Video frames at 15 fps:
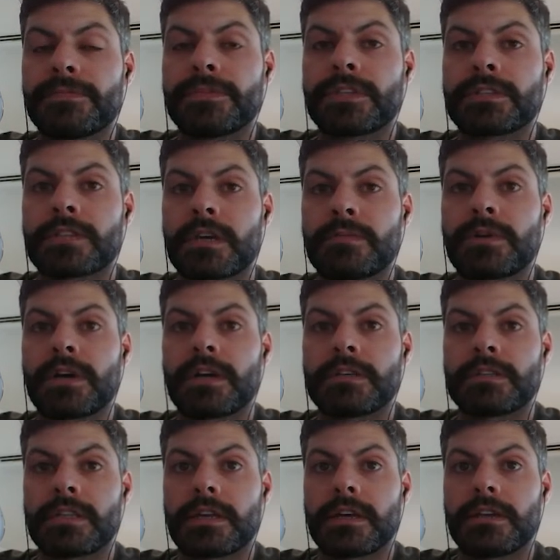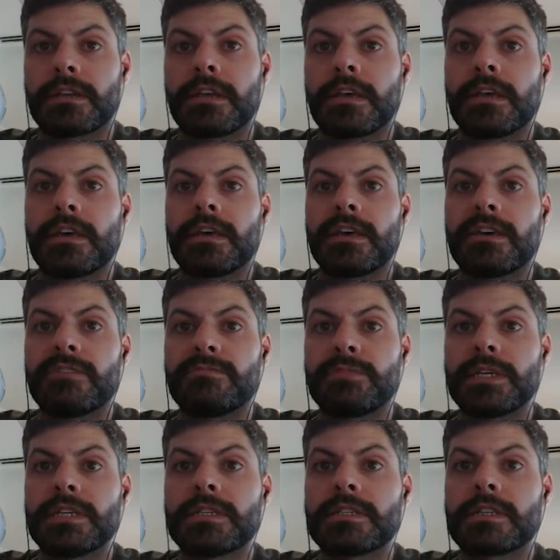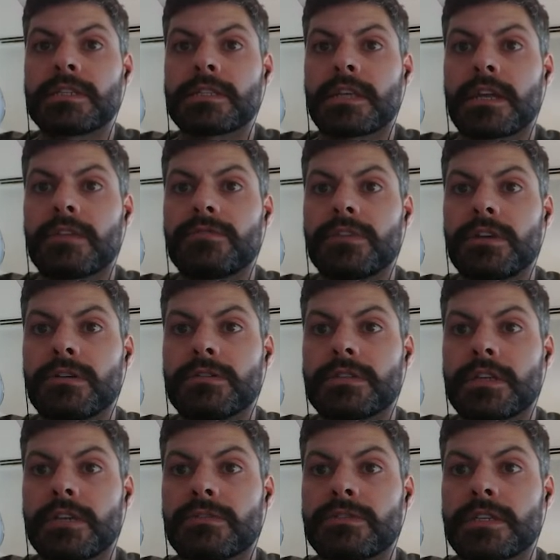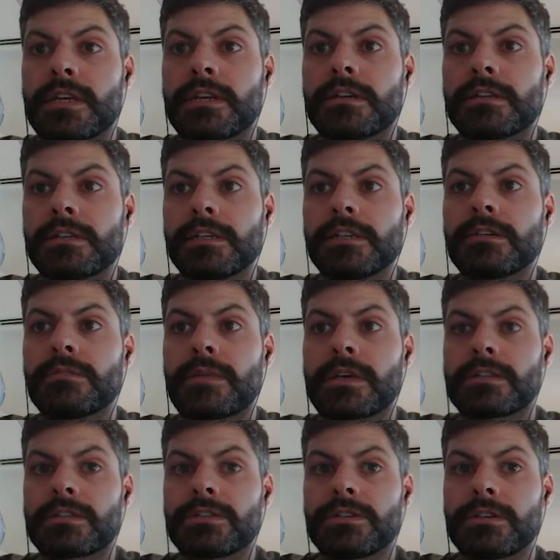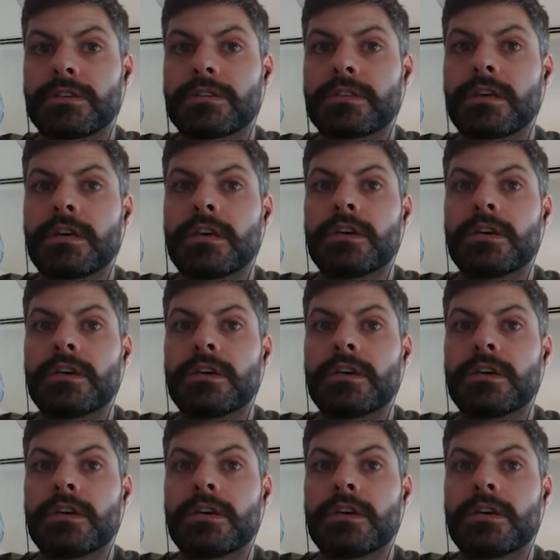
To summarize then, if B is the set of nodes that have sent illegal messages,